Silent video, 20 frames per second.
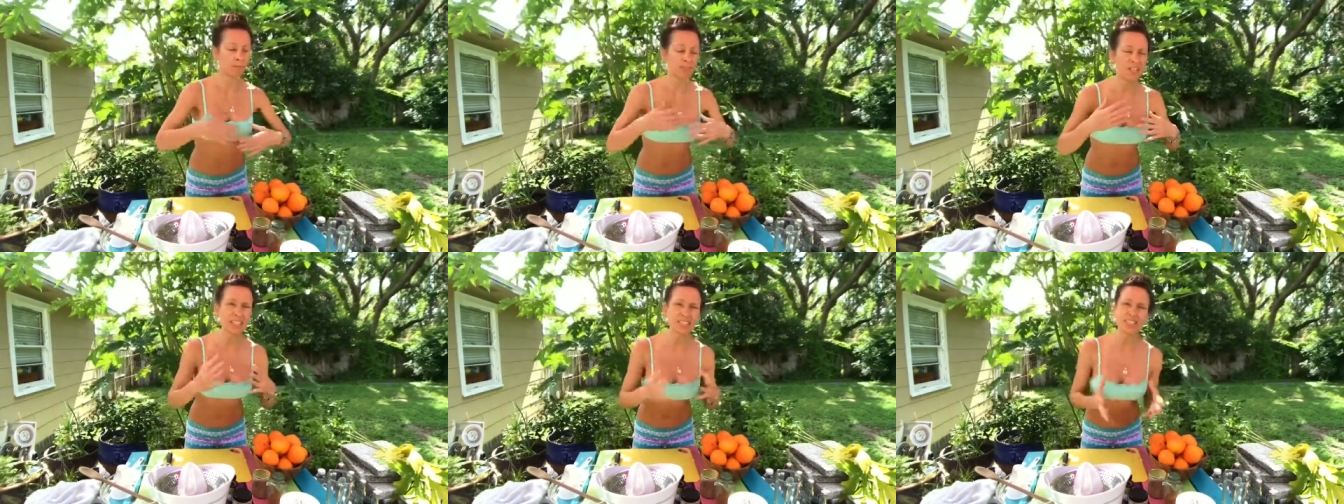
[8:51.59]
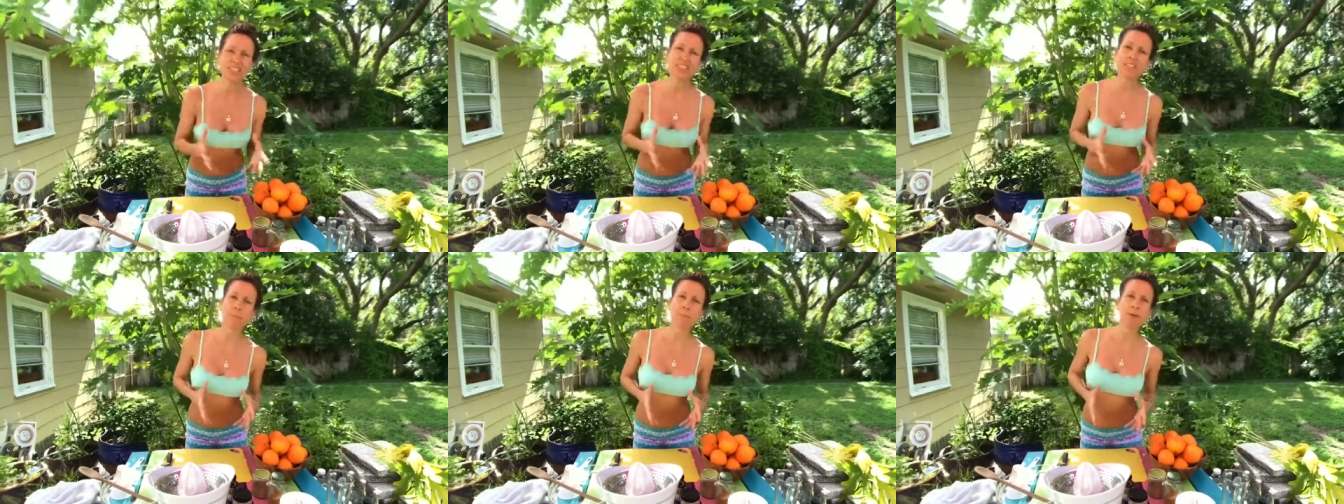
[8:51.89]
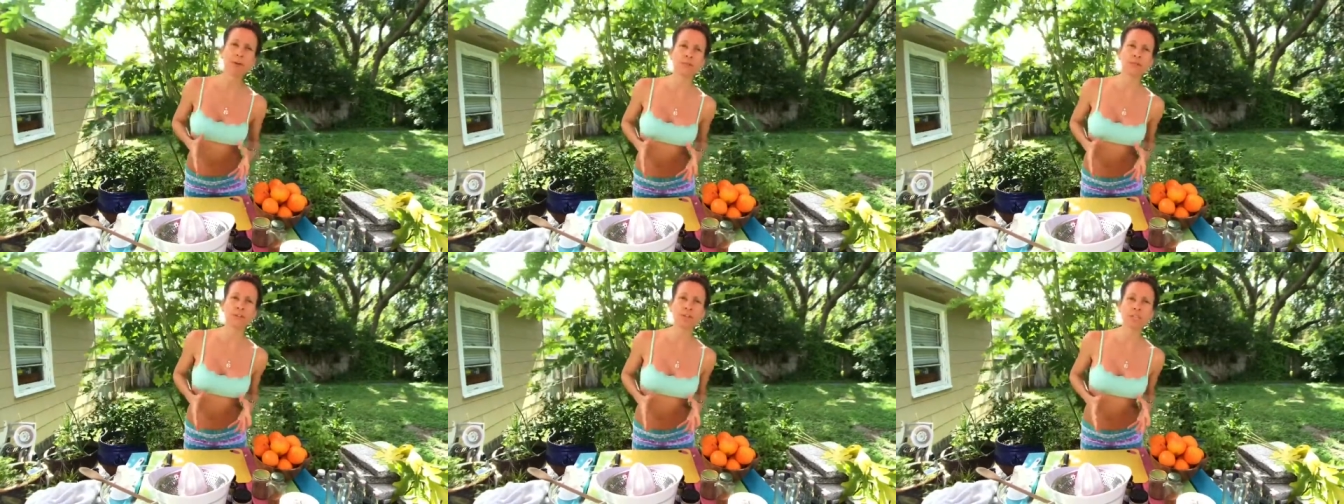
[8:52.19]
this is the
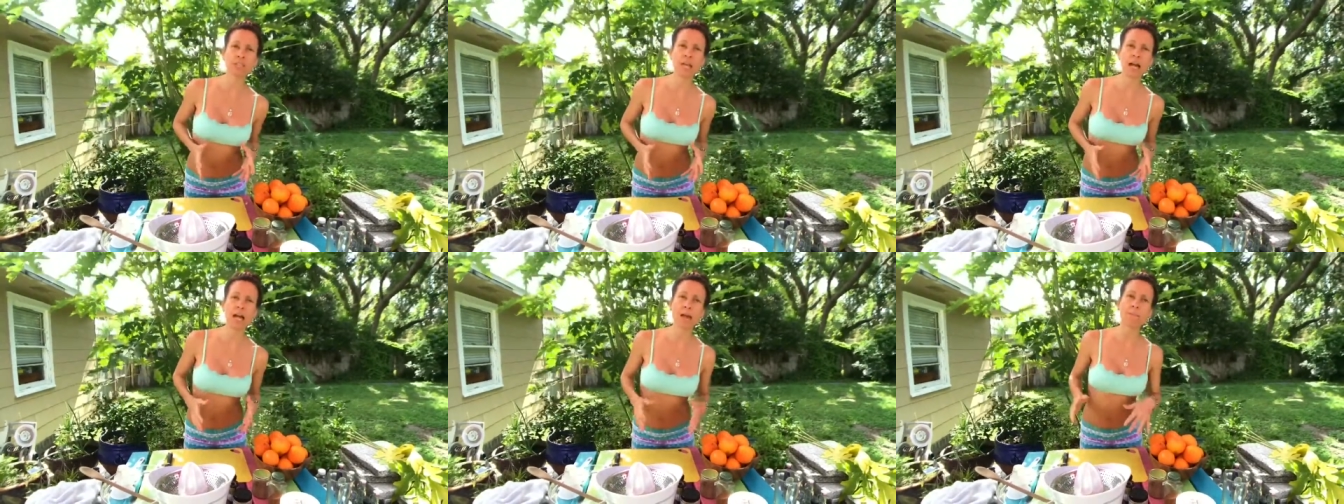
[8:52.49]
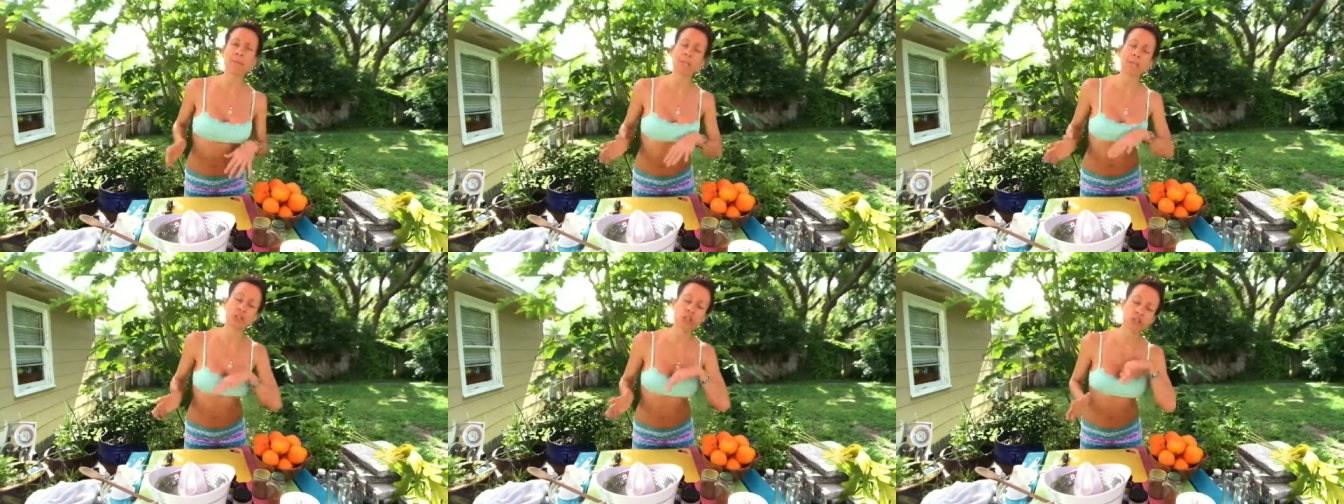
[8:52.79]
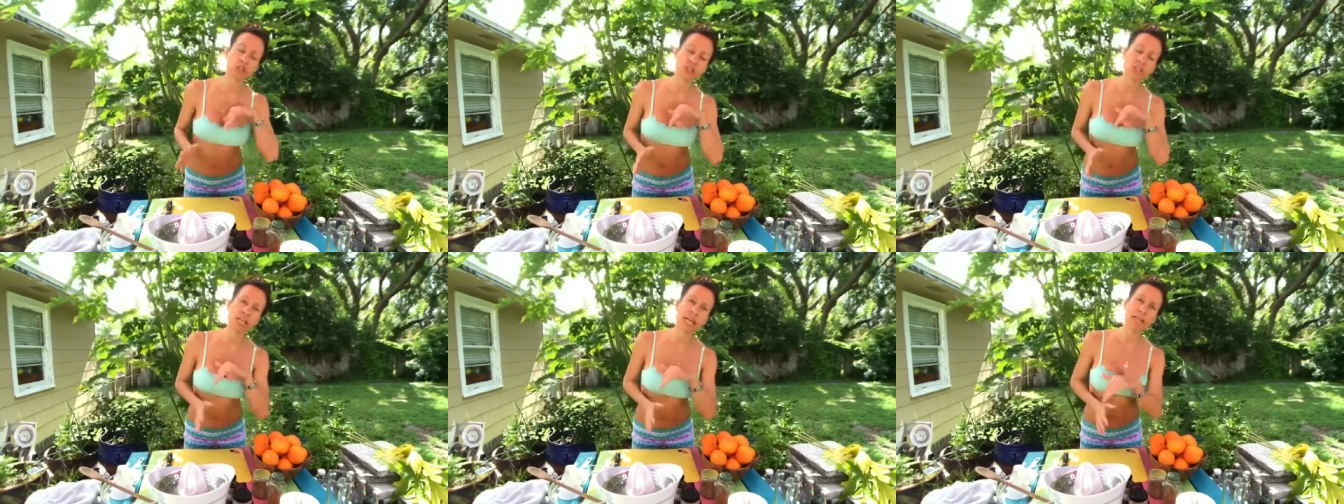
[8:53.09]
perfect time
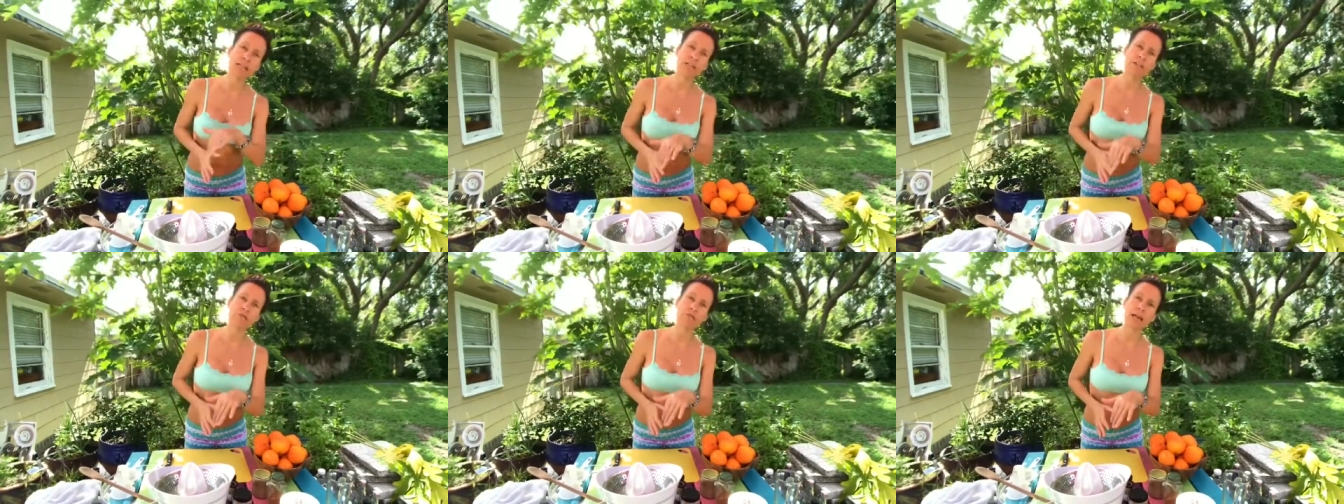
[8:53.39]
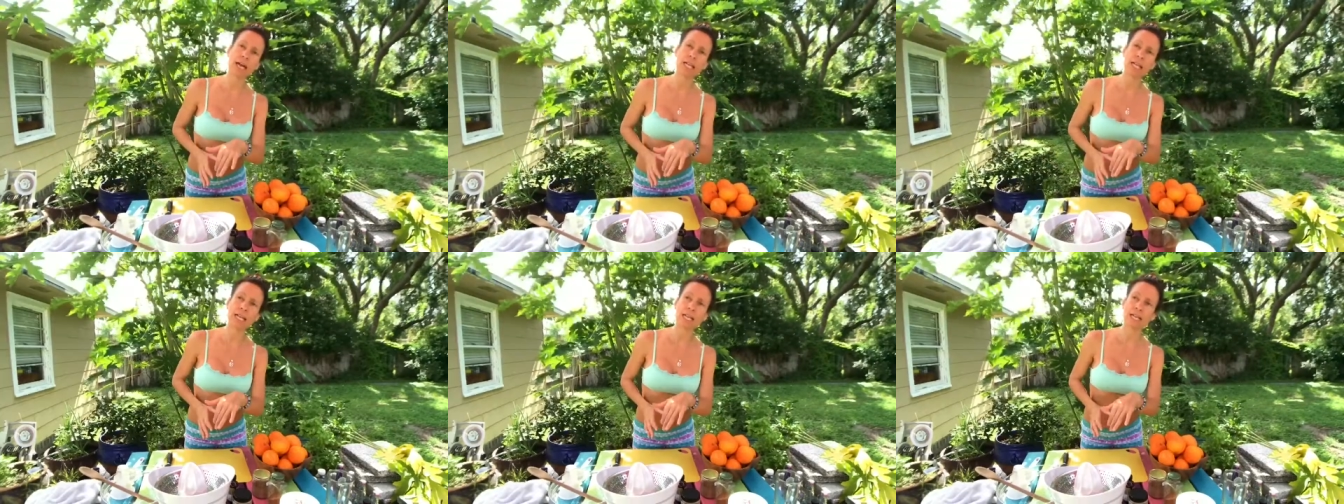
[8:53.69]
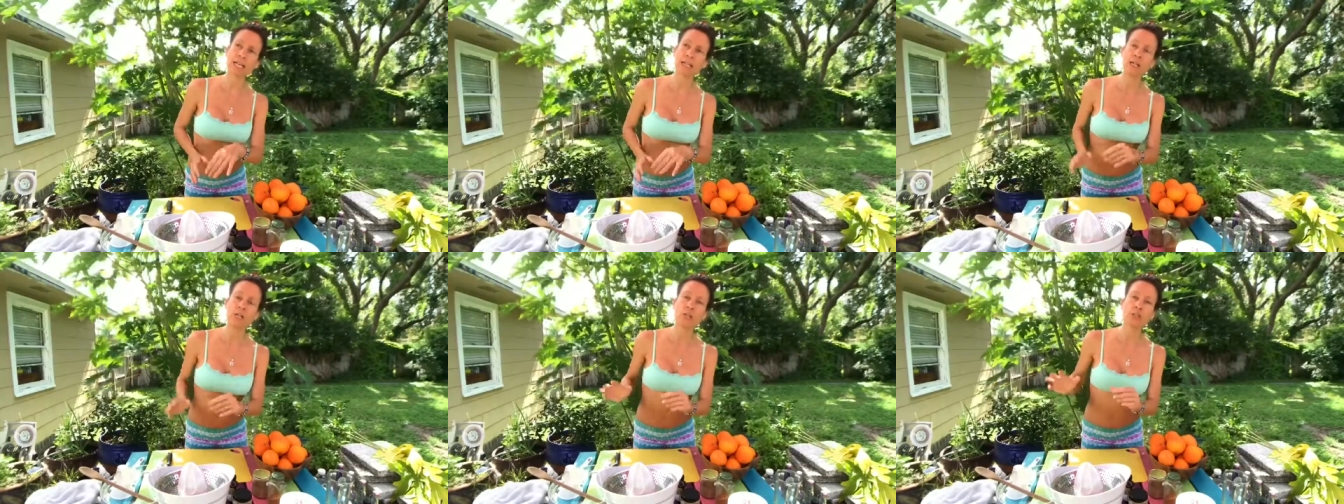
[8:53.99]
because you're getting
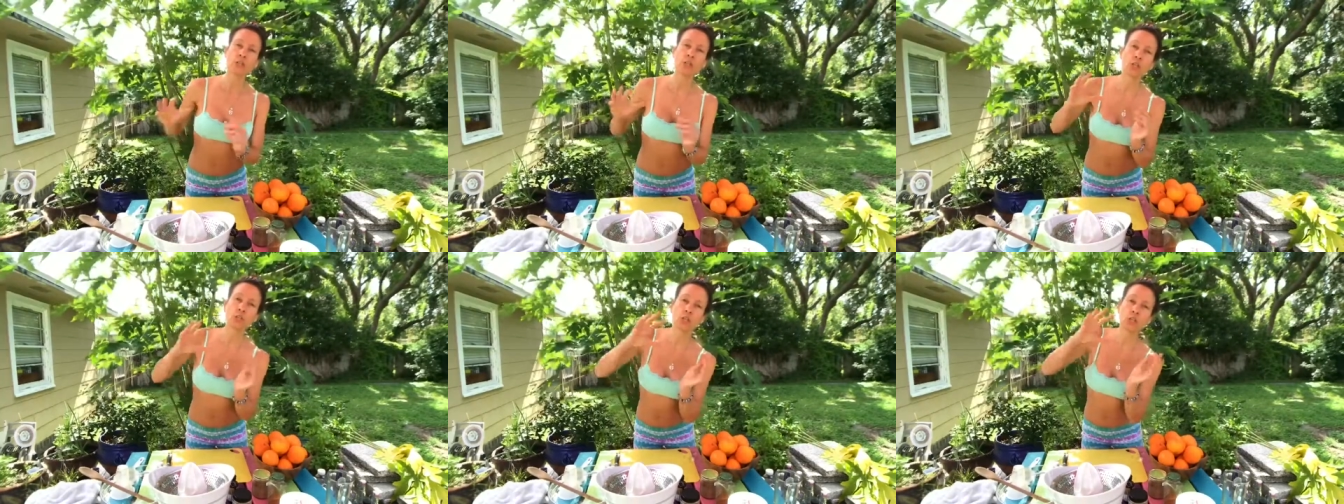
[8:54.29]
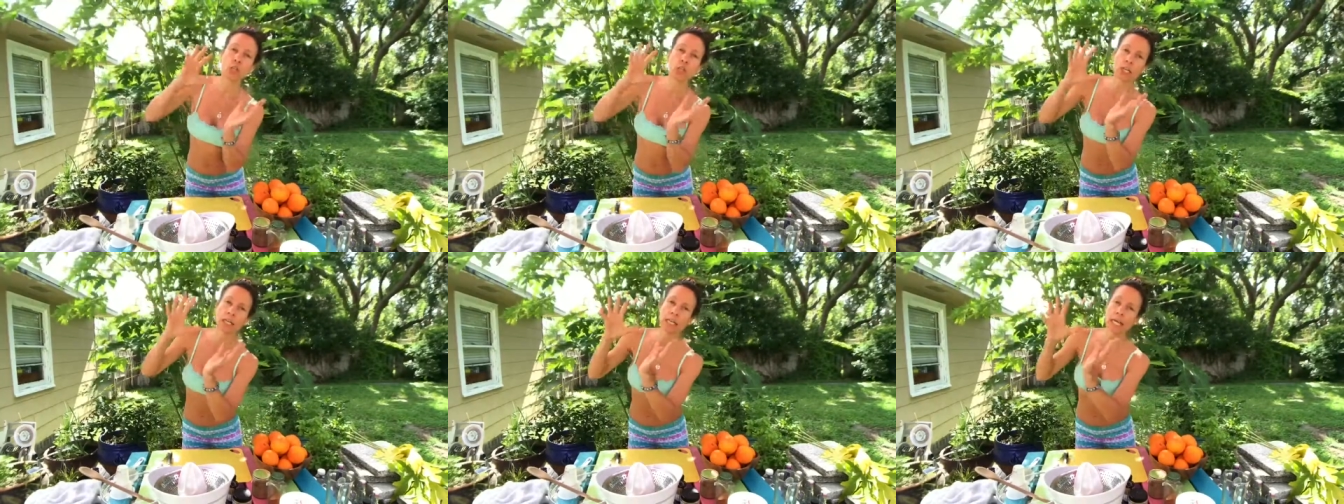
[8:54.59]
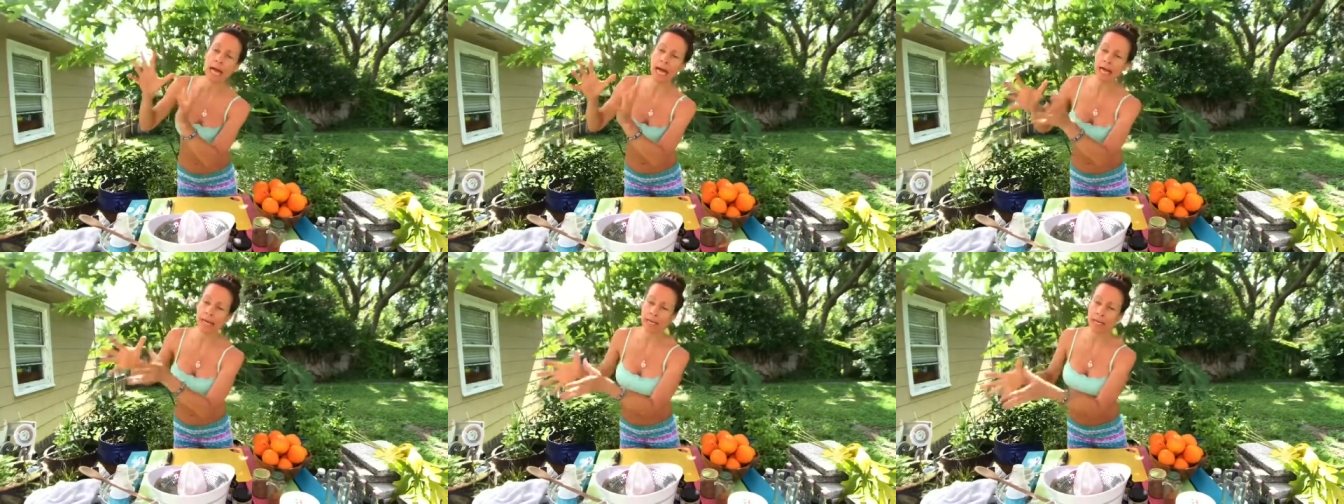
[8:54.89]
ready to look
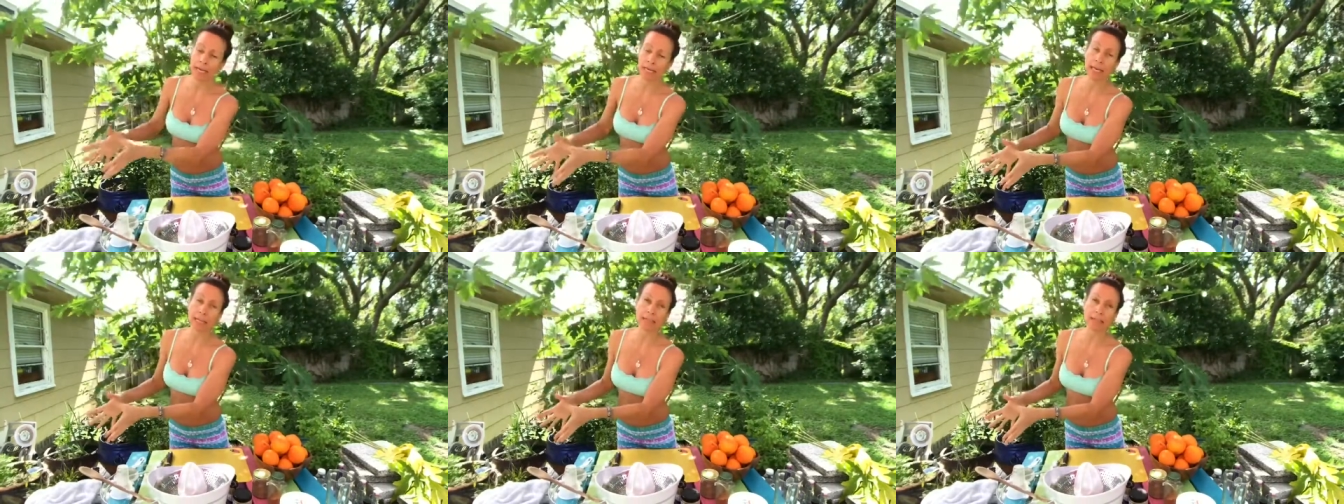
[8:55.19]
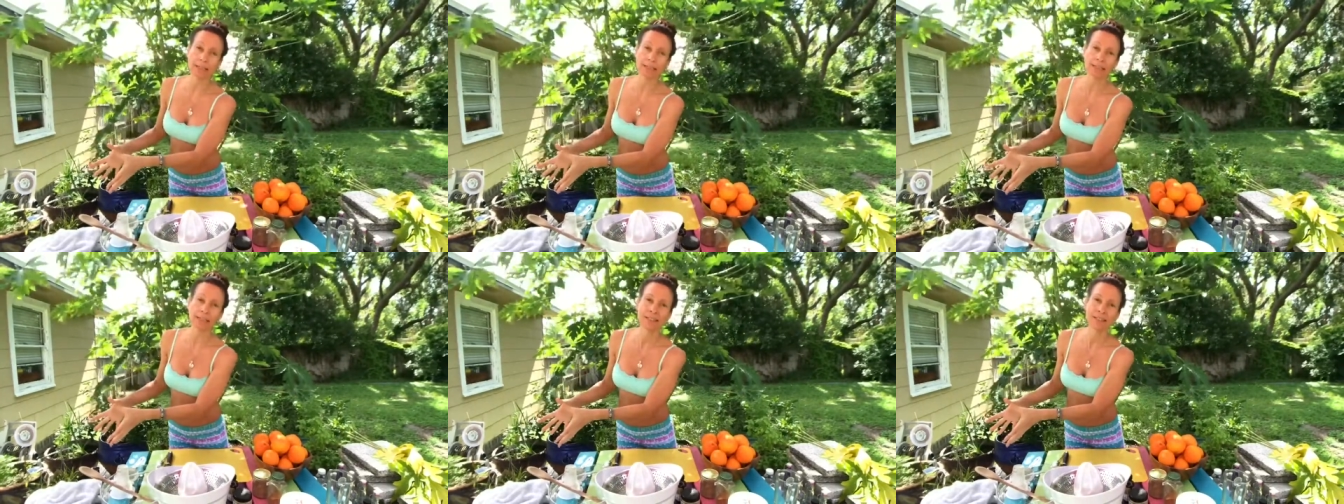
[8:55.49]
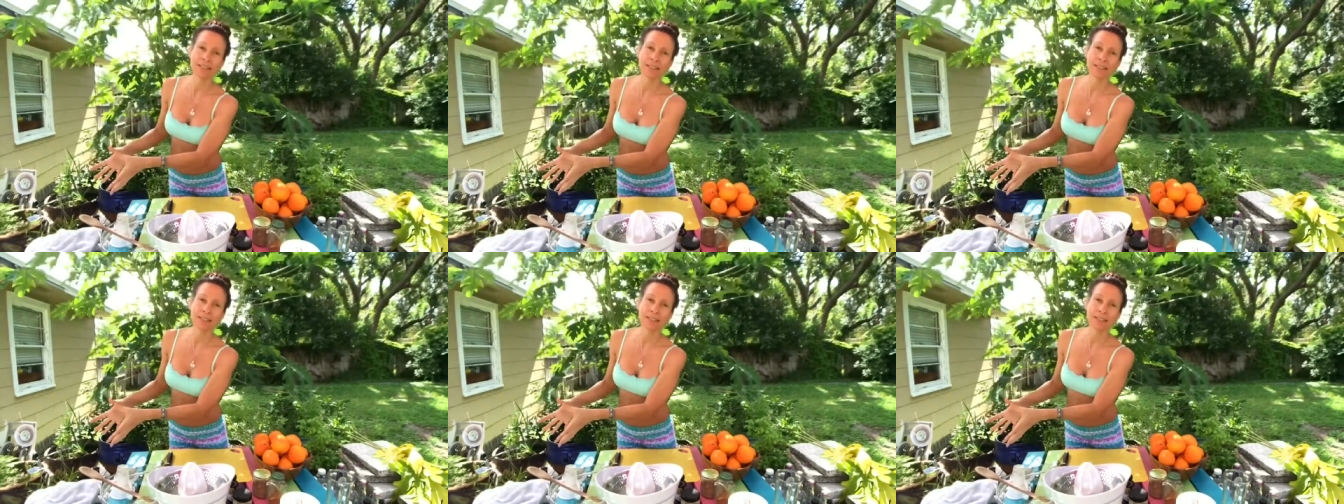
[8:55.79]
at it